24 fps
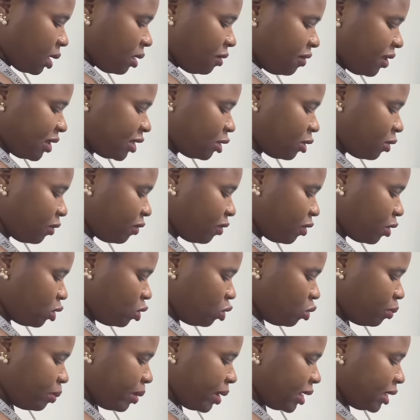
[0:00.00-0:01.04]
first of all,
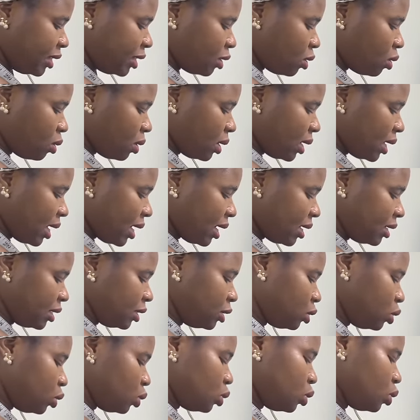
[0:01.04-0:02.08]
you bend the collar
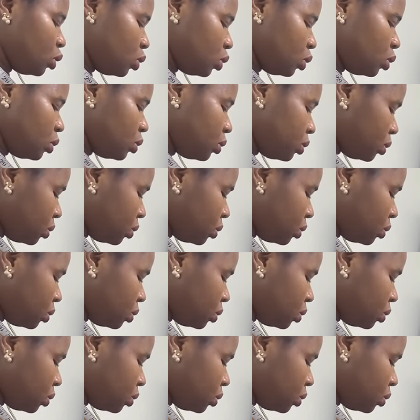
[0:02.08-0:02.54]
into two.